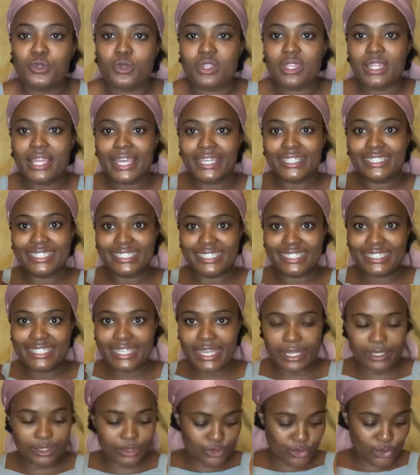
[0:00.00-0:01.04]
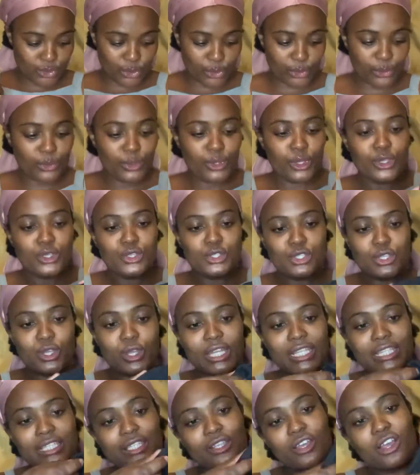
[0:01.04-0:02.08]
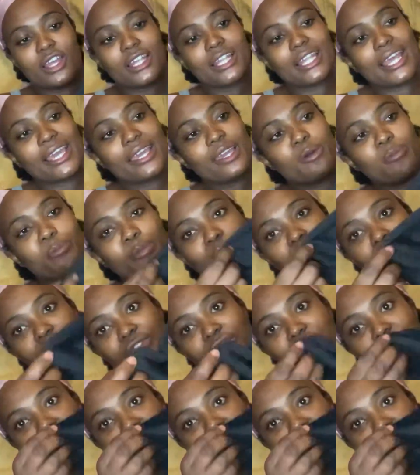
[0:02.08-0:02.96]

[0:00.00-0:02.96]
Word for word: with like details you know so it's got like a bit of a